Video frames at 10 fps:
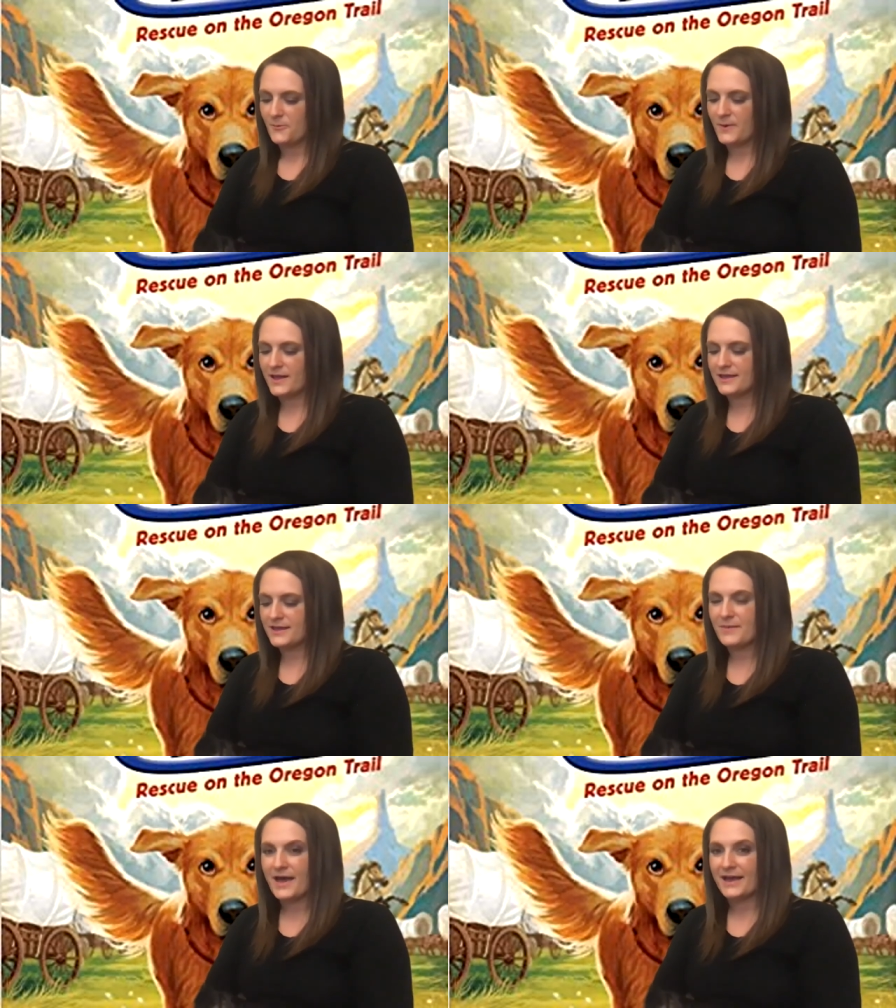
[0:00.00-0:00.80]

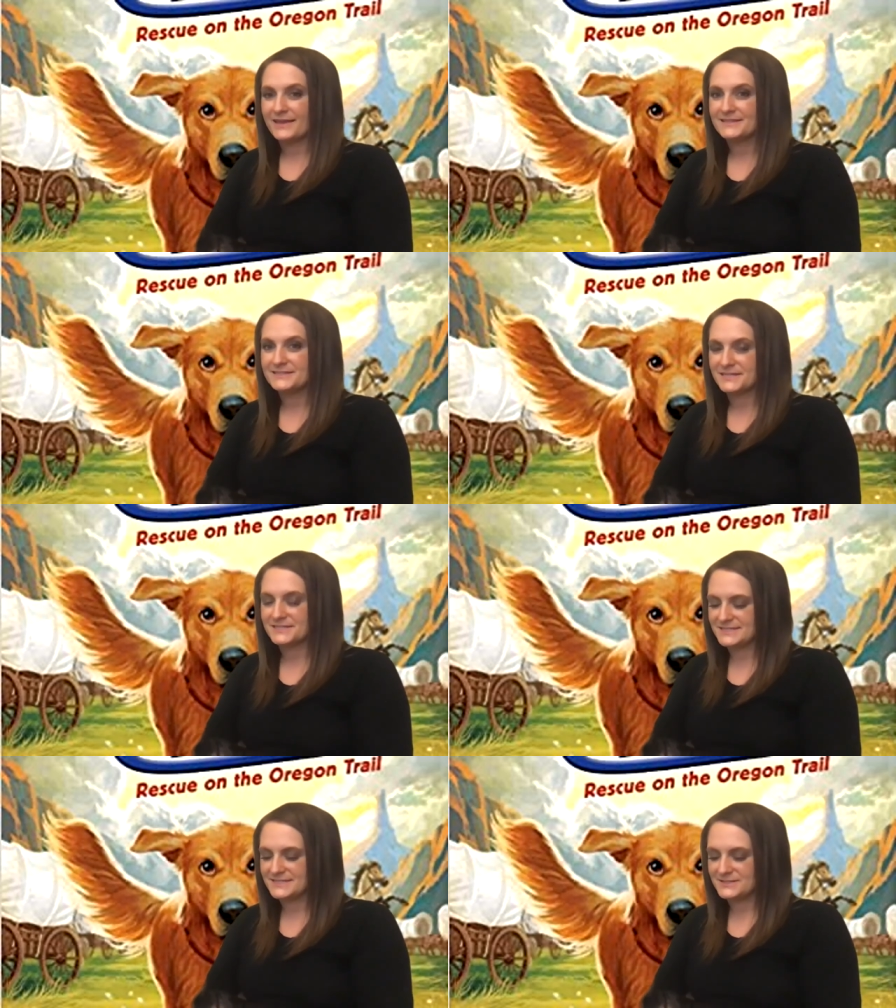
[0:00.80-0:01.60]
Way back in the
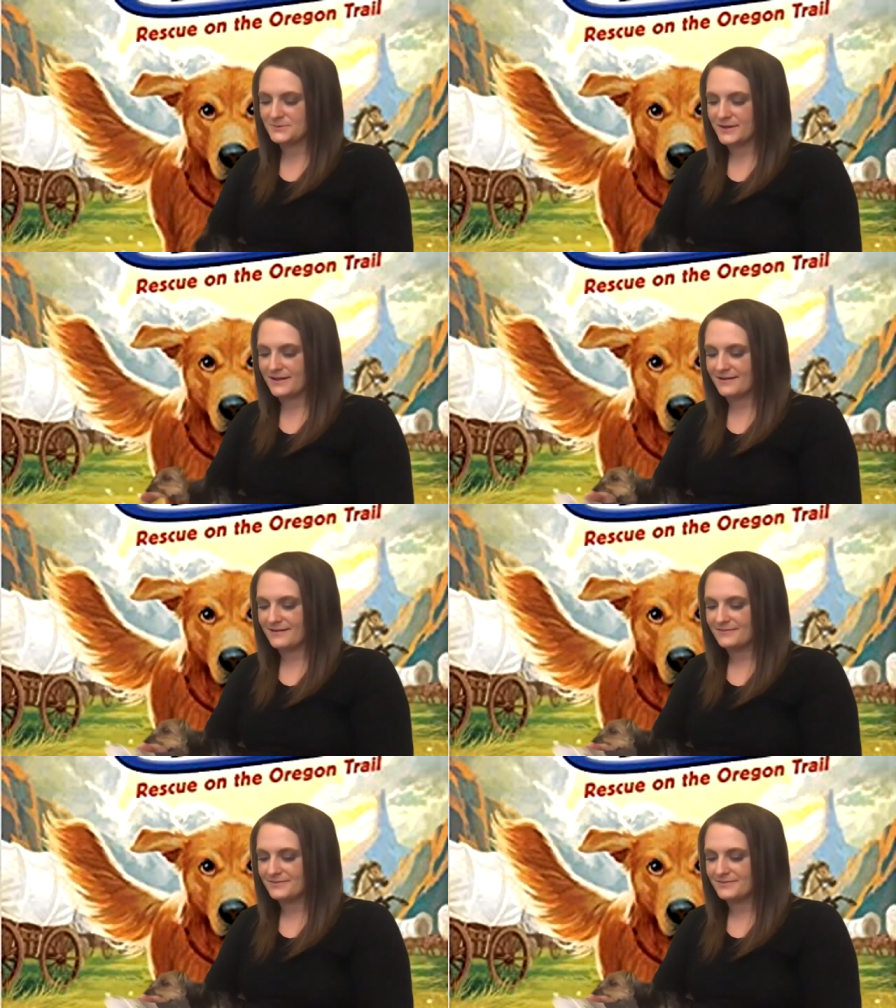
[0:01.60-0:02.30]
dusty square,